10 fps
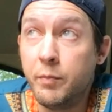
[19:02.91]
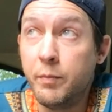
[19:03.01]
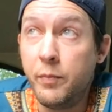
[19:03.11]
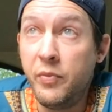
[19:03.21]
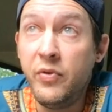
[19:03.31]

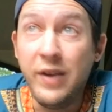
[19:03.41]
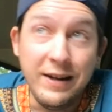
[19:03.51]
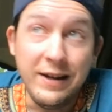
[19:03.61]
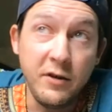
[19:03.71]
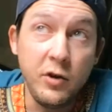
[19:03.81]

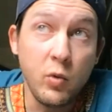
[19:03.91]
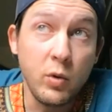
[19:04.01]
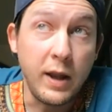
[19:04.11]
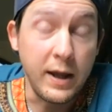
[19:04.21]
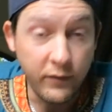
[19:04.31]
things in
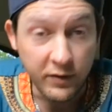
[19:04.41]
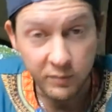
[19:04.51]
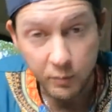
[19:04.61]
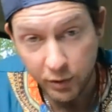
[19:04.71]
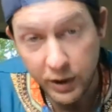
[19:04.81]
your life,
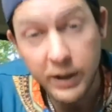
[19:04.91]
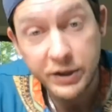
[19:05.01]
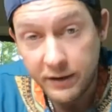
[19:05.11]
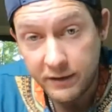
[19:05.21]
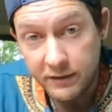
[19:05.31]
there's
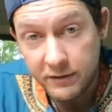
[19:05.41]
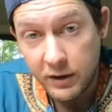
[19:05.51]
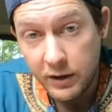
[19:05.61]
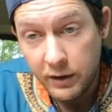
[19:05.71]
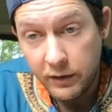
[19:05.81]
branches